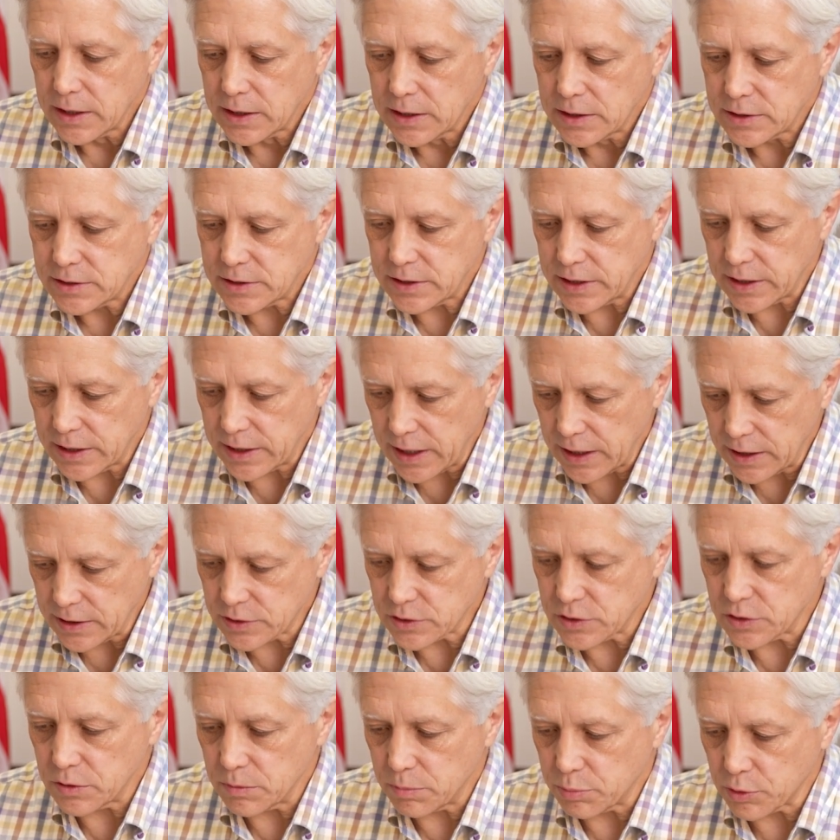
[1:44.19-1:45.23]
City
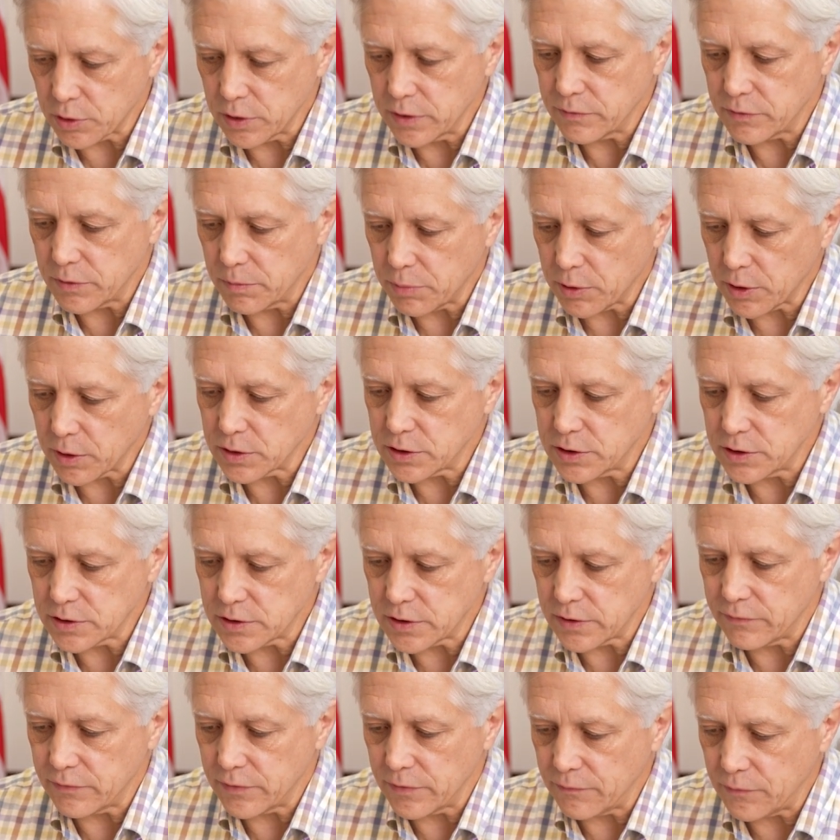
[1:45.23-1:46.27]
Council approved the purchase
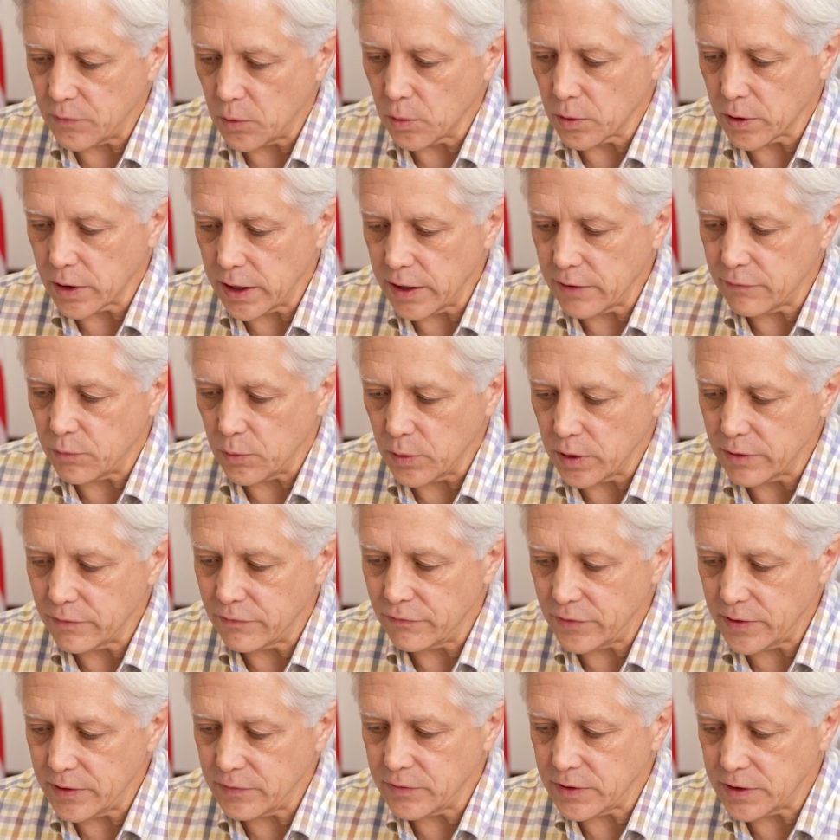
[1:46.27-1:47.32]
of a Ford
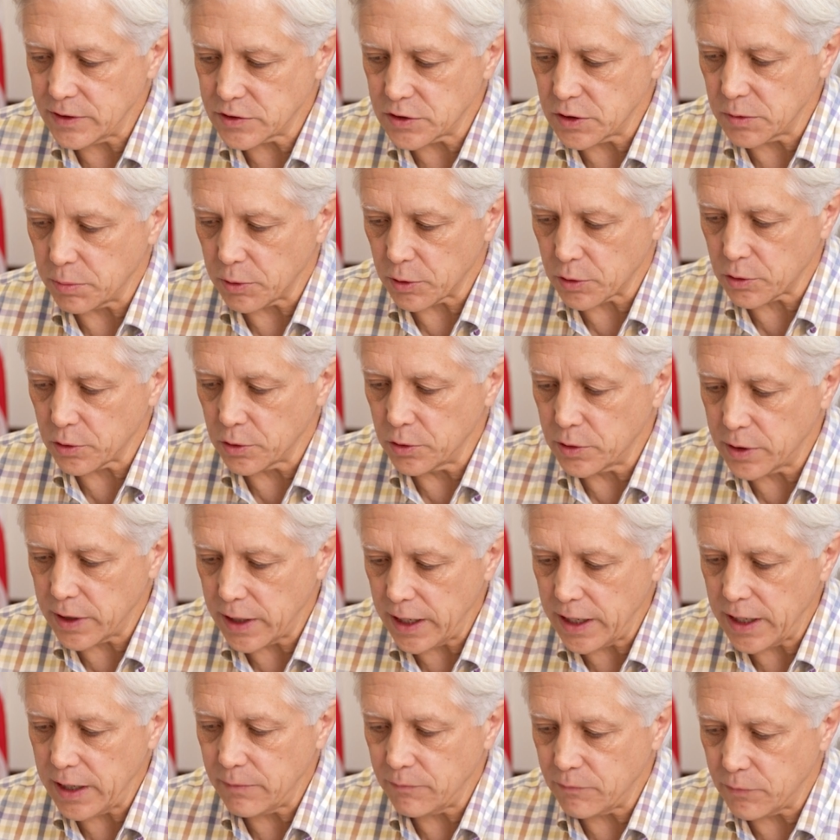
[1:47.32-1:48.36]
F-150 Super Crew
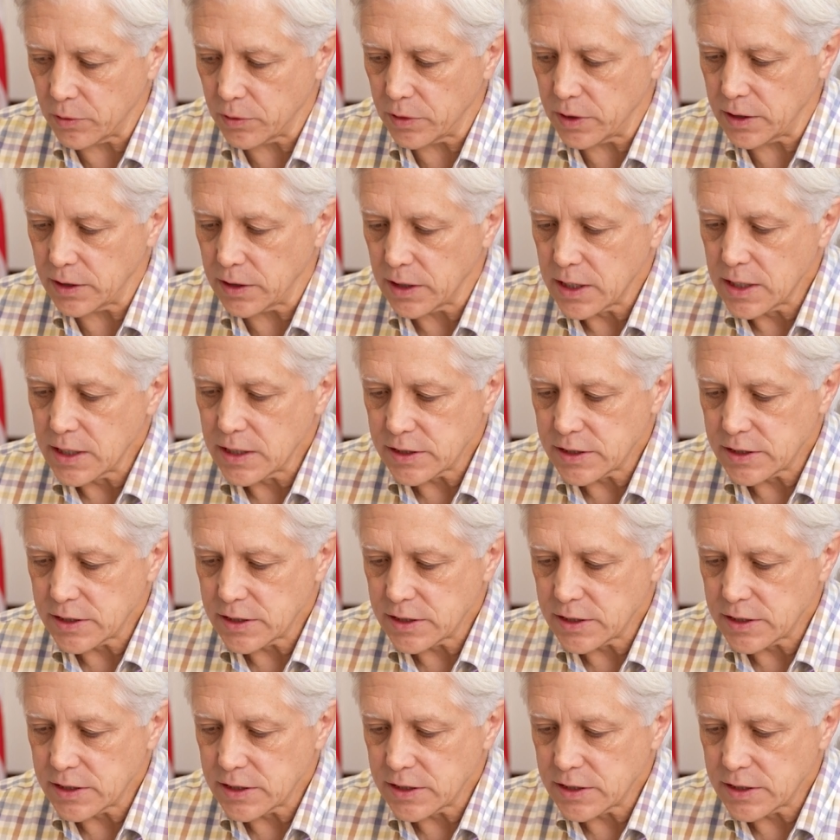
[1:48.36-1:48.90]
cab for the